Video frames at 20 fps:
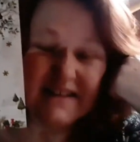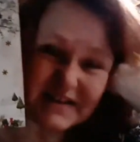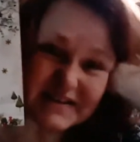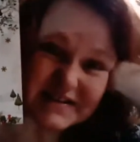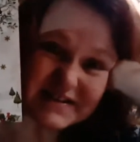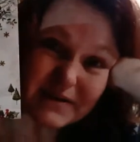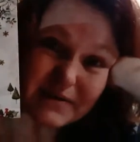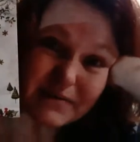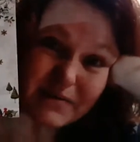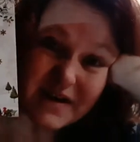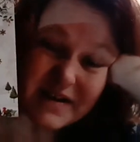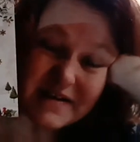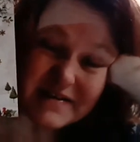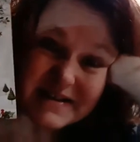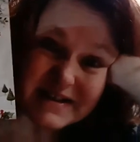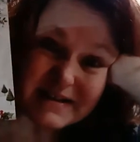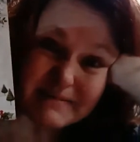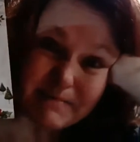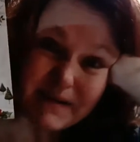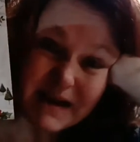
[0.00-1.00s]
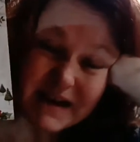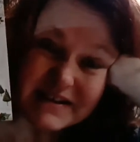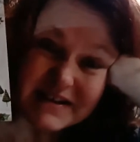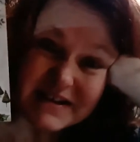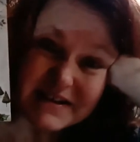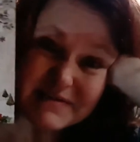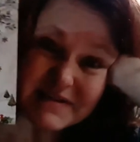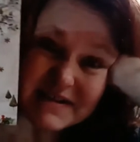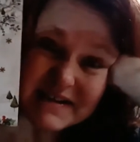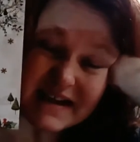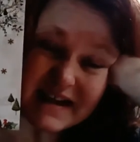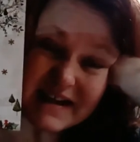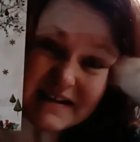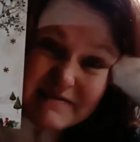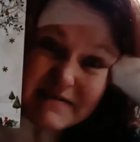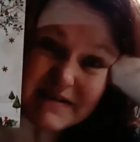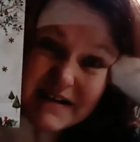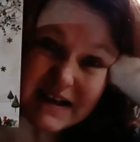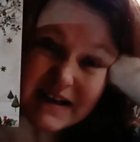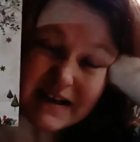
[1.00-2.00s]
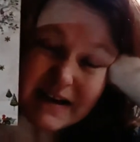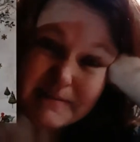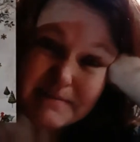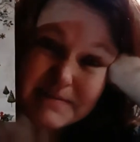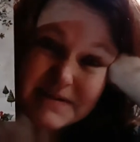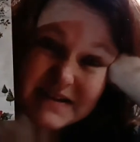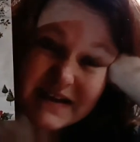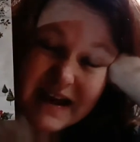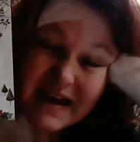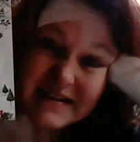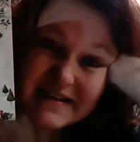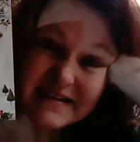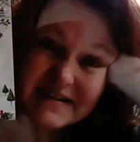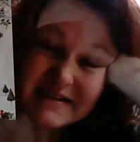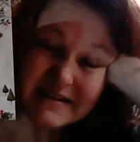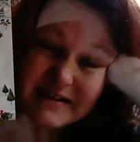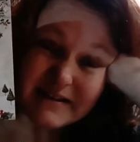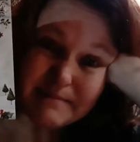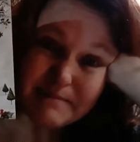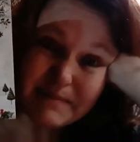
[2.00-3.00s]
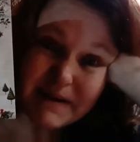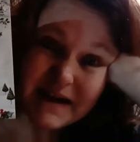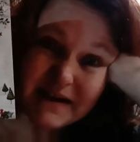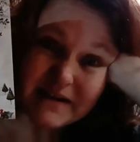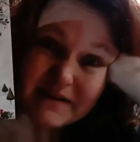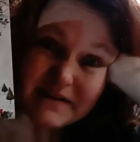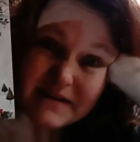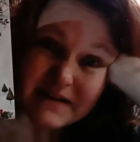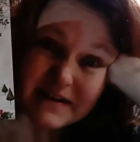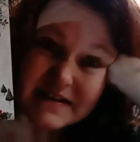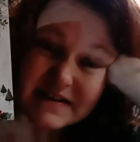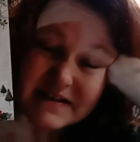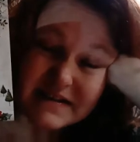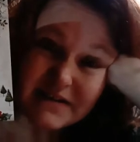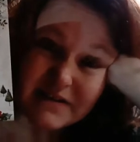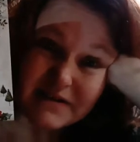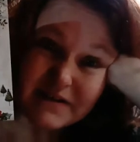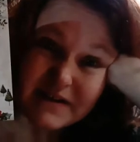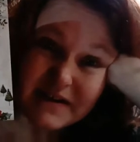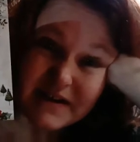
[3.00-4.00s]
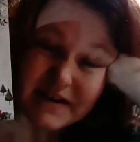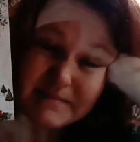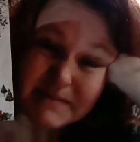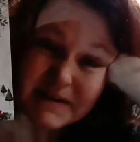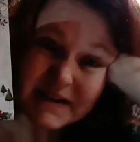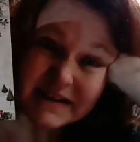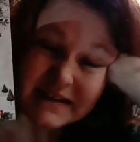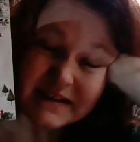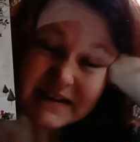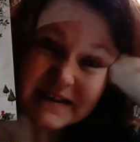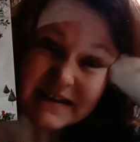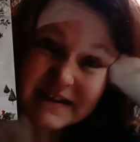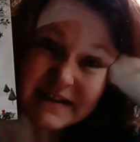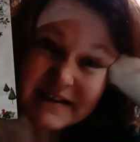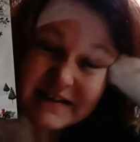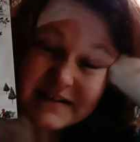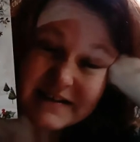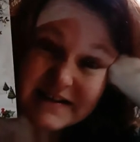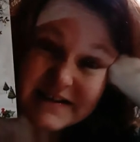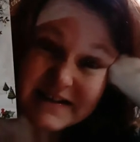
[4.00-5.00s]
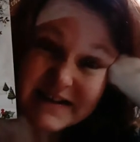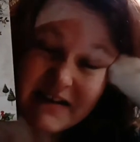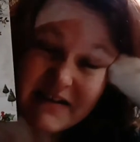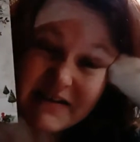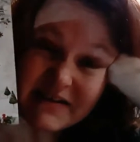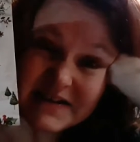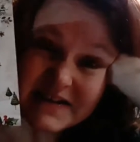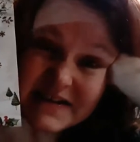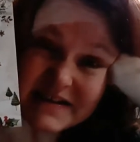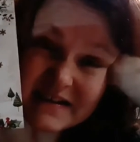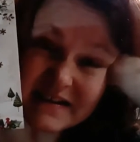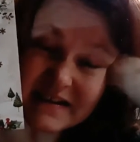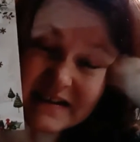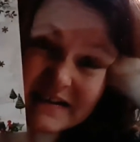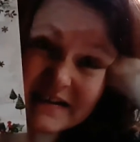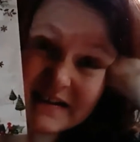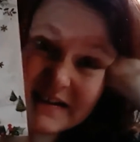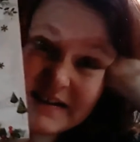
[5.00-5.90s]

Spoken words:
So whilst the badger was getting really upset about this oncoming disaster,